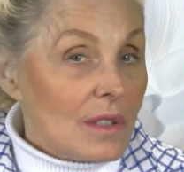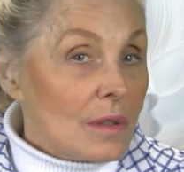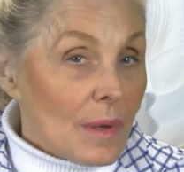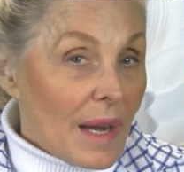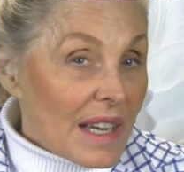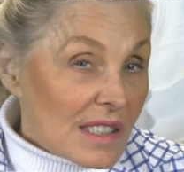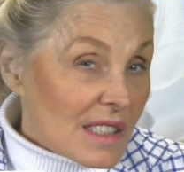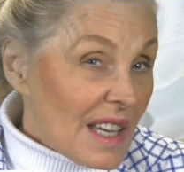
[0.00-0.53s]
who
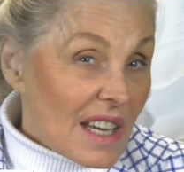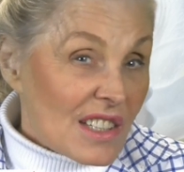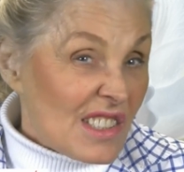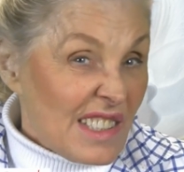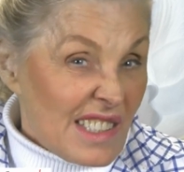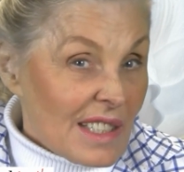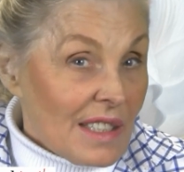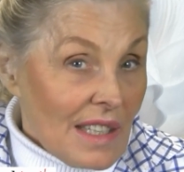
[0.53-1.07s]

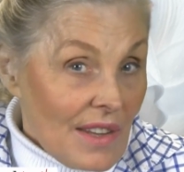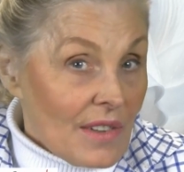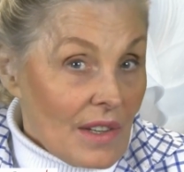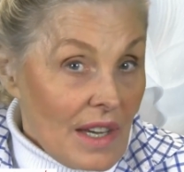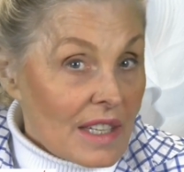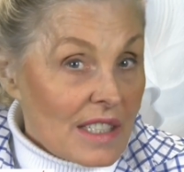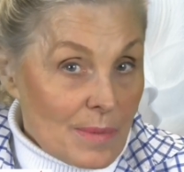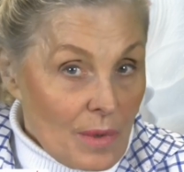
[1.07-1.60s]
actually is
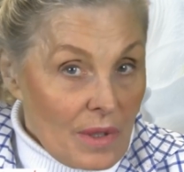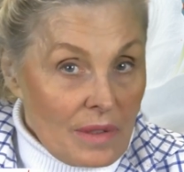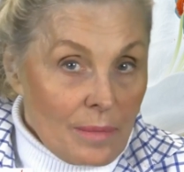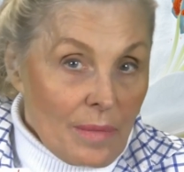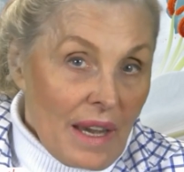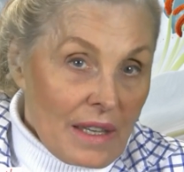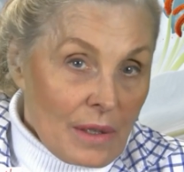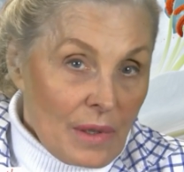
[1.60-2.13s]
another expert in
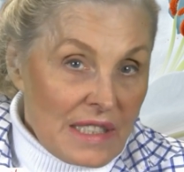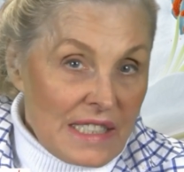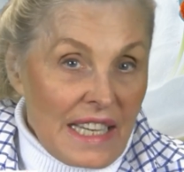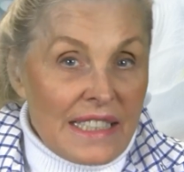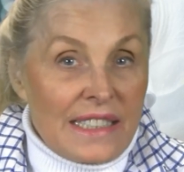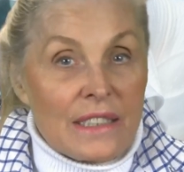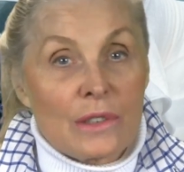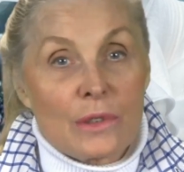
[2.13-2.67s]

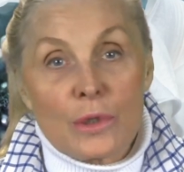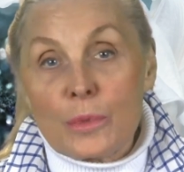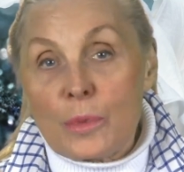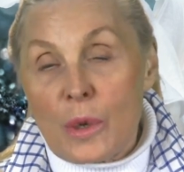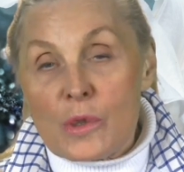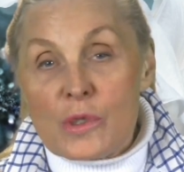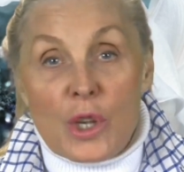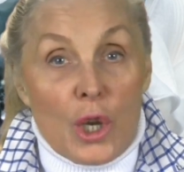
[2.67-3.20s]
bioidentical
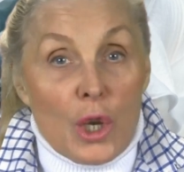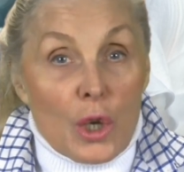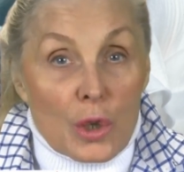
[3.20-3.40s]
hormones,